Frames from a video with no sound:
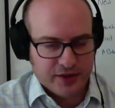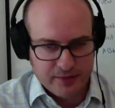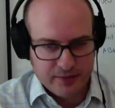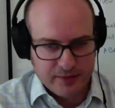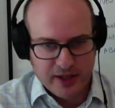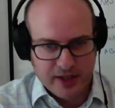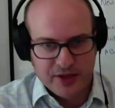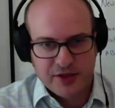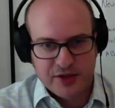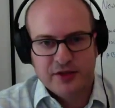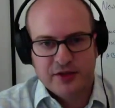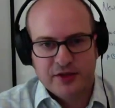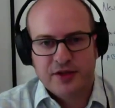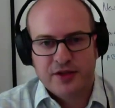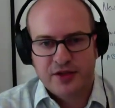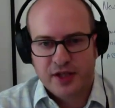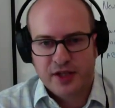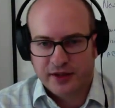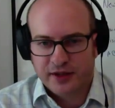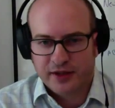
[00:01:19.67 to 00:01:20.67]
the mansion and
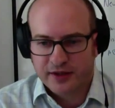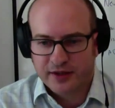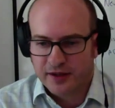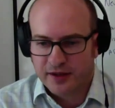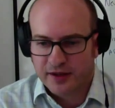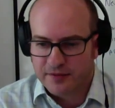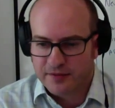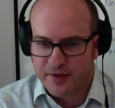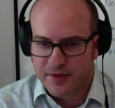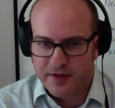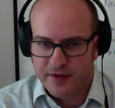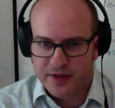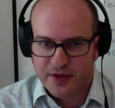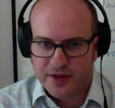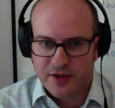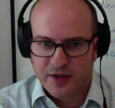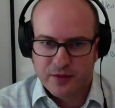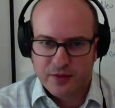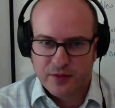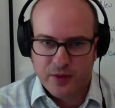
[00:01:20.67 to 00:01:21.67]
checking out the things
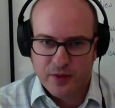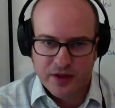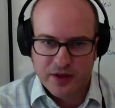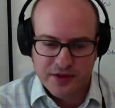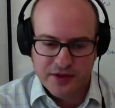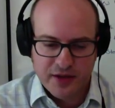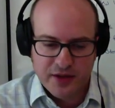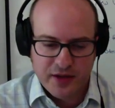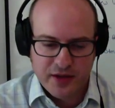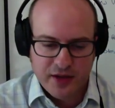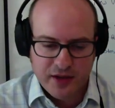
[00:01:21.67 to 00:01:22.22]
on the walls.